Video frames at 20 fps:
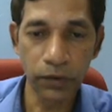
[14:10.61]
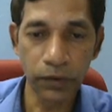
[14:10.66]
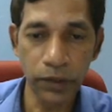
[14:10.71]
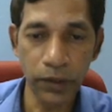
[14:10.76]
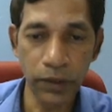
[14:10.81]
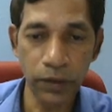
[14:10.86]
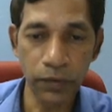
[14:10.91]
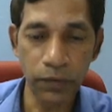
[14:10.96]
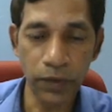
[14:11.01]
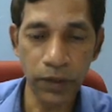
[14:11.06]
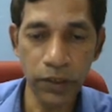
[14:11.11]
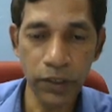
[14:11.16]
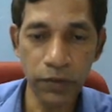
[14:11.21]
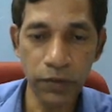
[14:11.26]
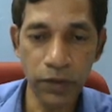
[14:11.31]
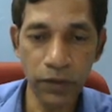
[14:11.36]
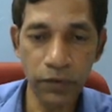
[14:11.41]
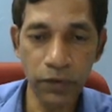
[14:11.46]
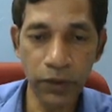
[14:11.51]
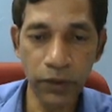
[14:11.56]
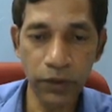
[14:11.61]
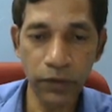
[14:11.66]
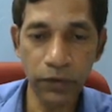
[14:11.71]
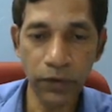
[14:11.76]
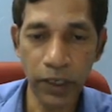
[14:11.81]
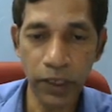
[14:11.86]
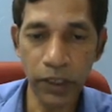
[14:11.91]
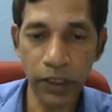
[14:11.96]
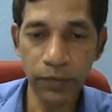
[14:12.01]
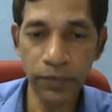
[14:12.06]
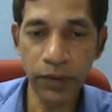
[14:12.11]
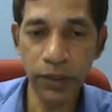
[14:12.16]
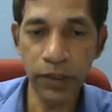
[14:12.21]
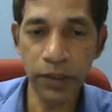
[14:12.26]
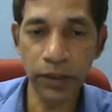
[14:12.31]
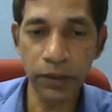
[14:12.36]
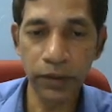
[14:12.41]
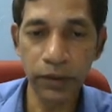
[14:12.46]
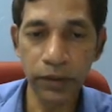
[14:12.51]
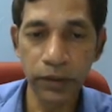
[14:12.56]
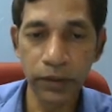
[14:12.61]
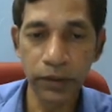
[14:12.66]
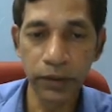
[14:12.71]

See, once you are going to eliminate